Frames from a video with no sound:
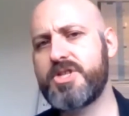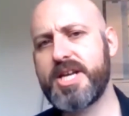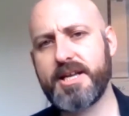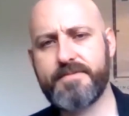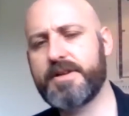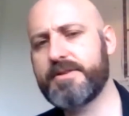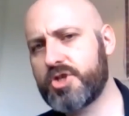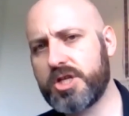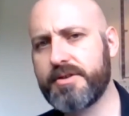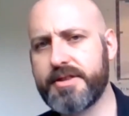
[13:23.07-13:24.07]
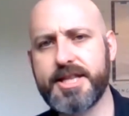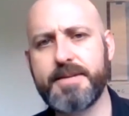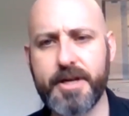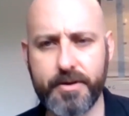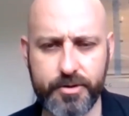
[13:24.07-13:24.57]
Jenny has found the drugs, hidden
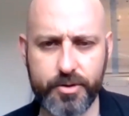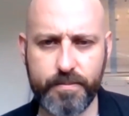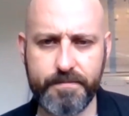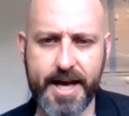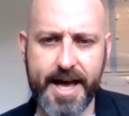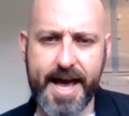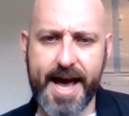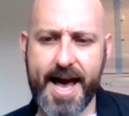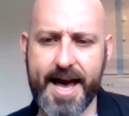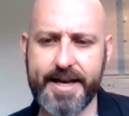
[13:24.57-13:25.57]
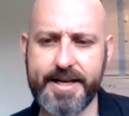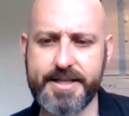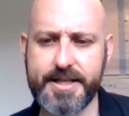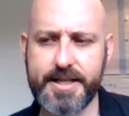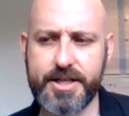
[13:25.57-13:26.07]
them in her room,
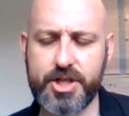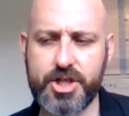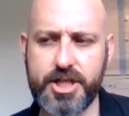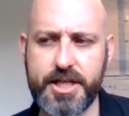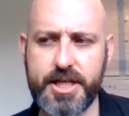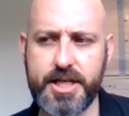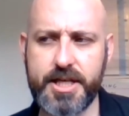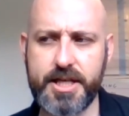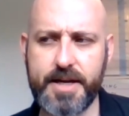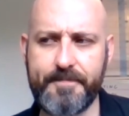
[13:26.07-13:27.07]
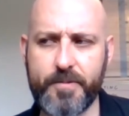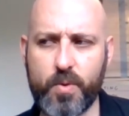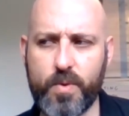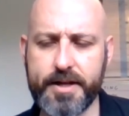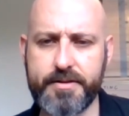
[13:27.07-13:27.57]
and she
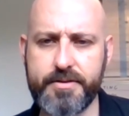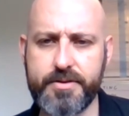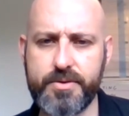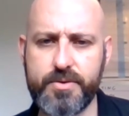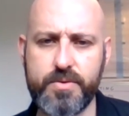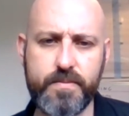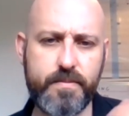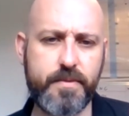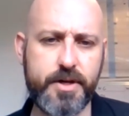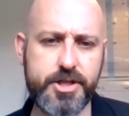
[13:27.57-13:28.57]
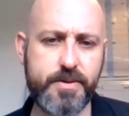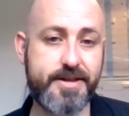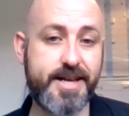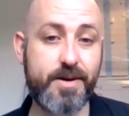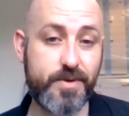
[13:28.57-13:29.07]
wants to
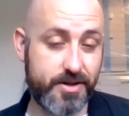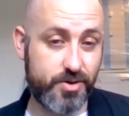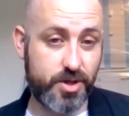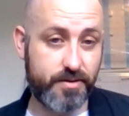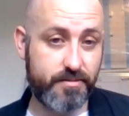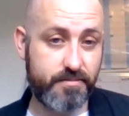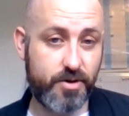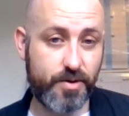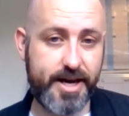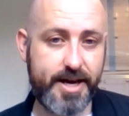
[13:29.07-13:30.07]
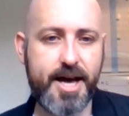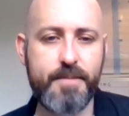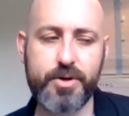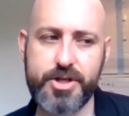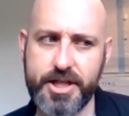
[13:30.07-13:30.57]
get rid of the drugs. Okay,
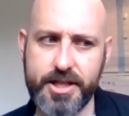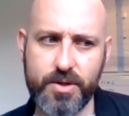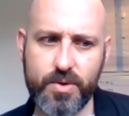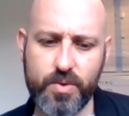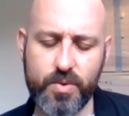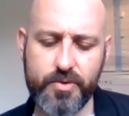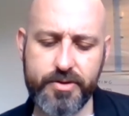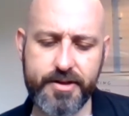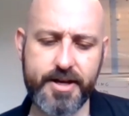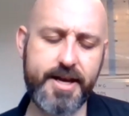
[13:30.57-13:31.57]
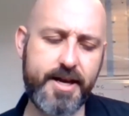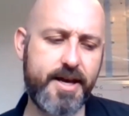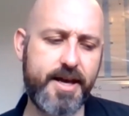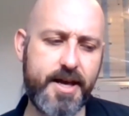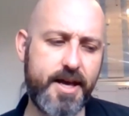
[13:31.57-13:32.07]
but she knows
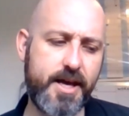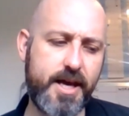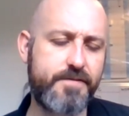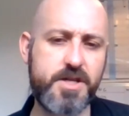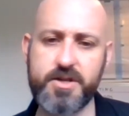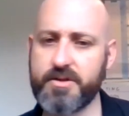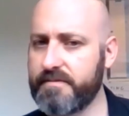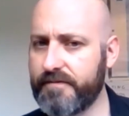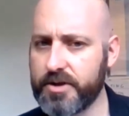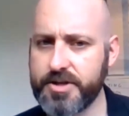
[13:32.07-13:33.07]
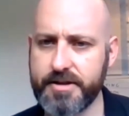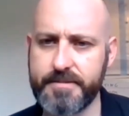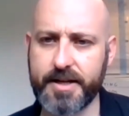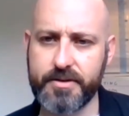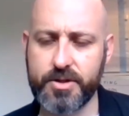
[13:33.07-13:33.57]
if she just flushes
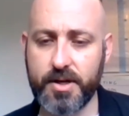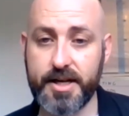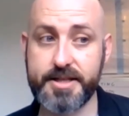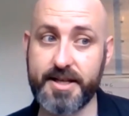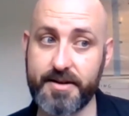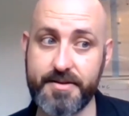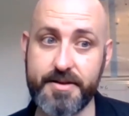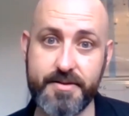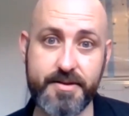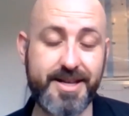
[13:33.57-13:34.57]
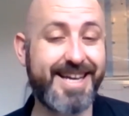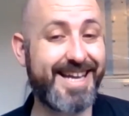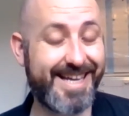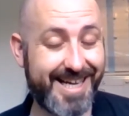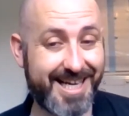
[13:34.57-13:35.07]
them down the toilet, then her sister's going to
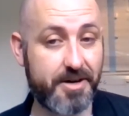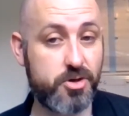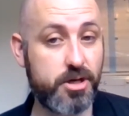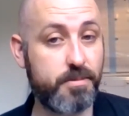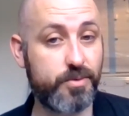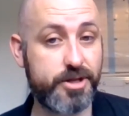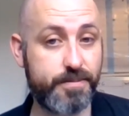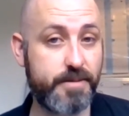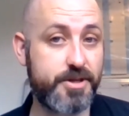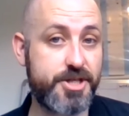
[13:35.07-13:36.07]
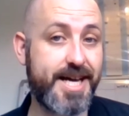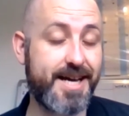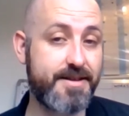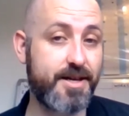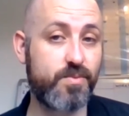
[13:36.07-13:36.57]
get in a lot of trouble with the people she
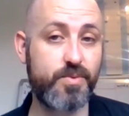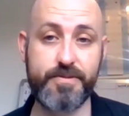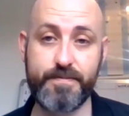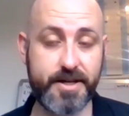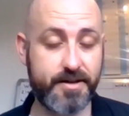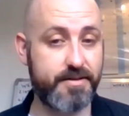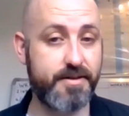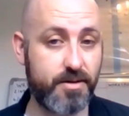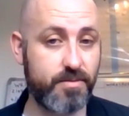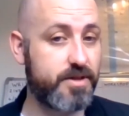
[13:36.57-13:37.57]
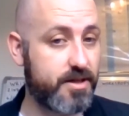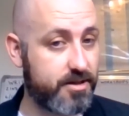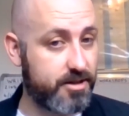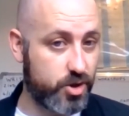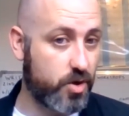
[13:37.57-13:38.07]
hangs out with, because, you know,
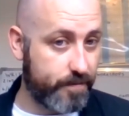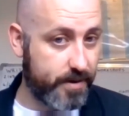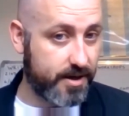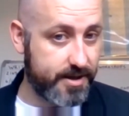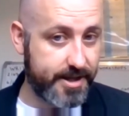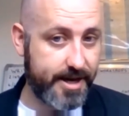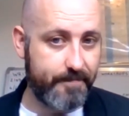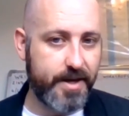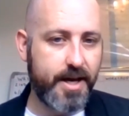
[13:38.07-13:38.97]
the drugs belong to them.